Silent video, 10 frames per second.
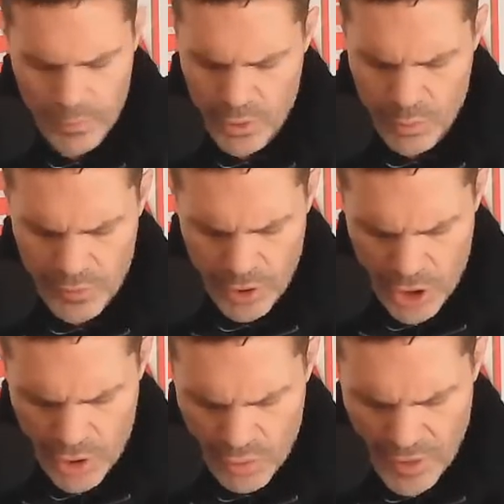So we've done
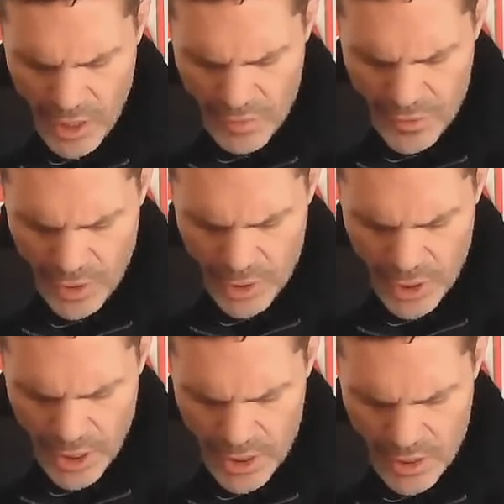just over half an hour,
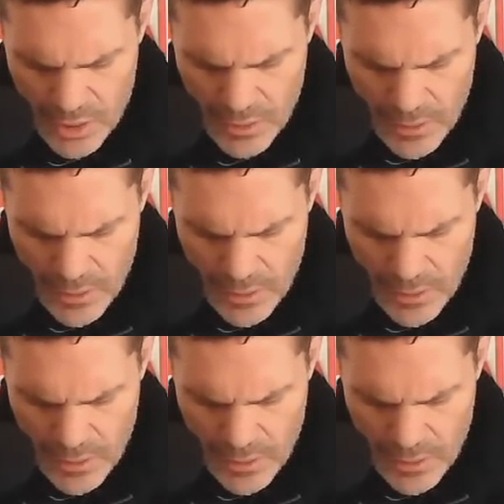guys.